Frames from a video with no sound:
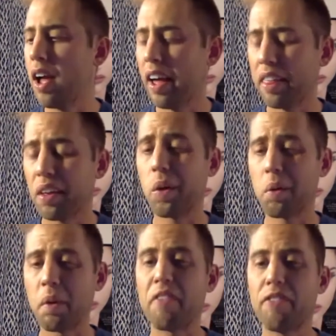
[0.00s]
I think one of
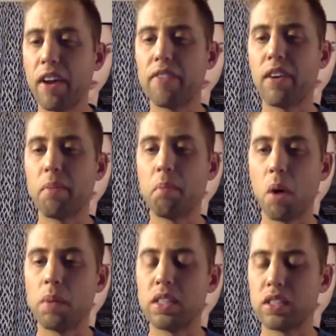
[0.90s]
my favorite
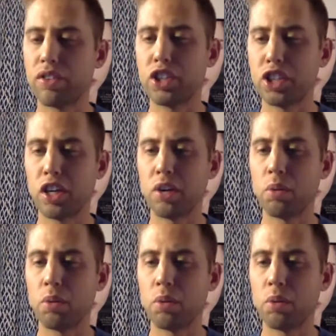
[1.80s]
moments for sure